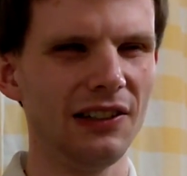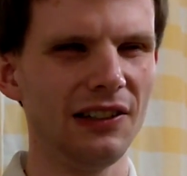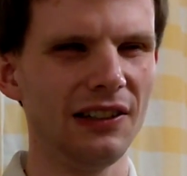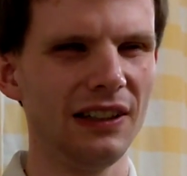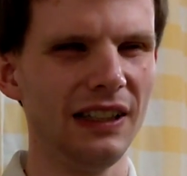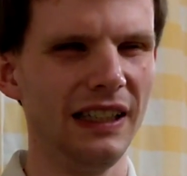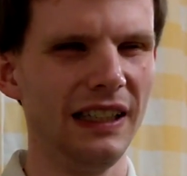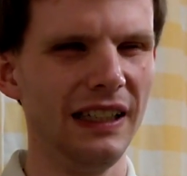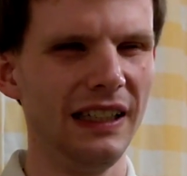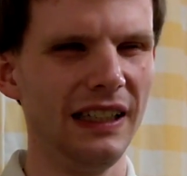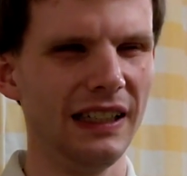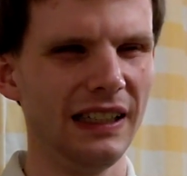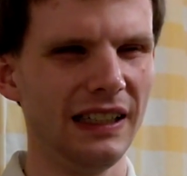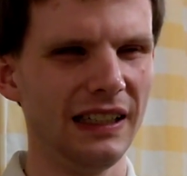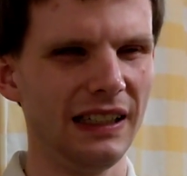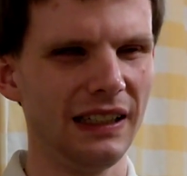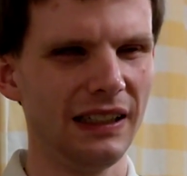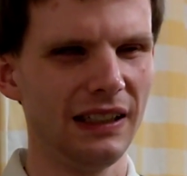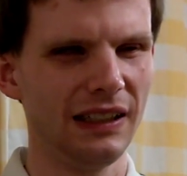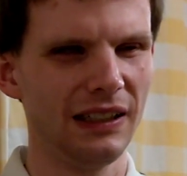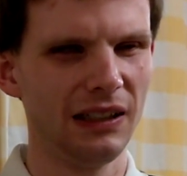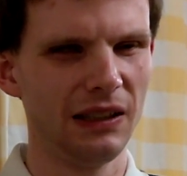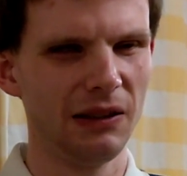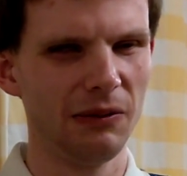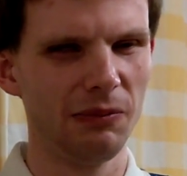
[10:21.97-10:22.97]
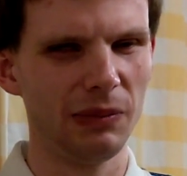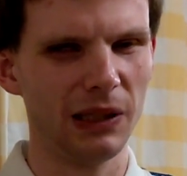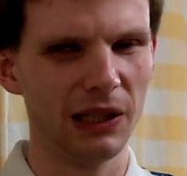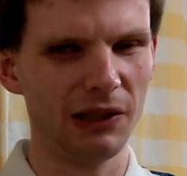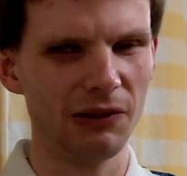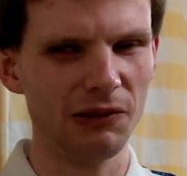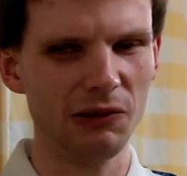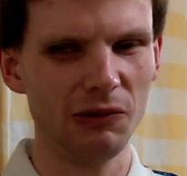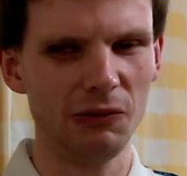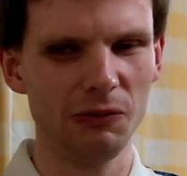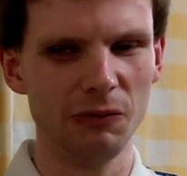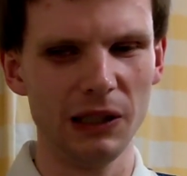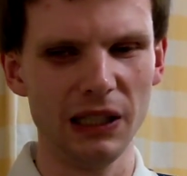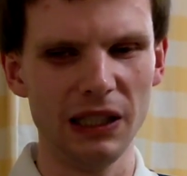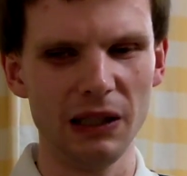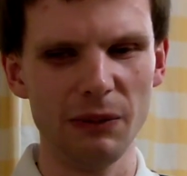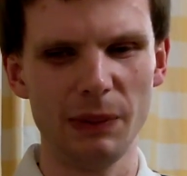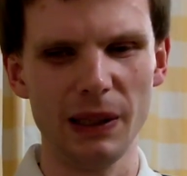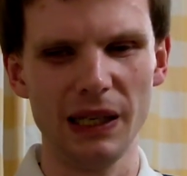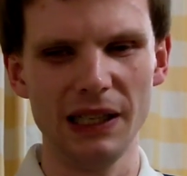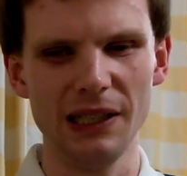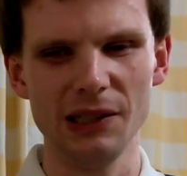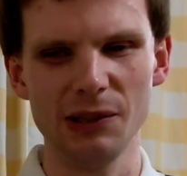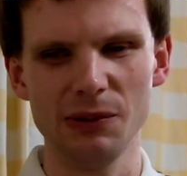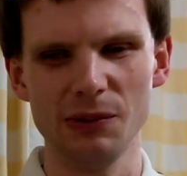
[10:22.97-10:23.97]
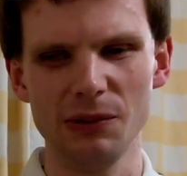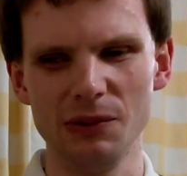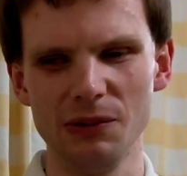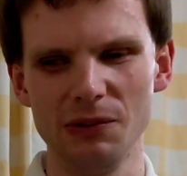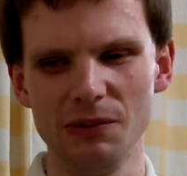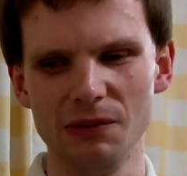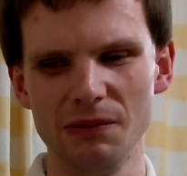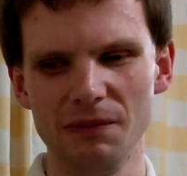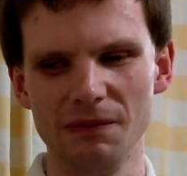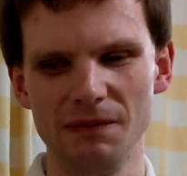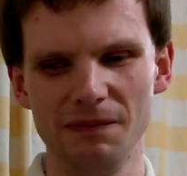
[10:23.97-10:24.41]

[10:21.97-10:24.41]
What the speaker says: the barrel where the pellets will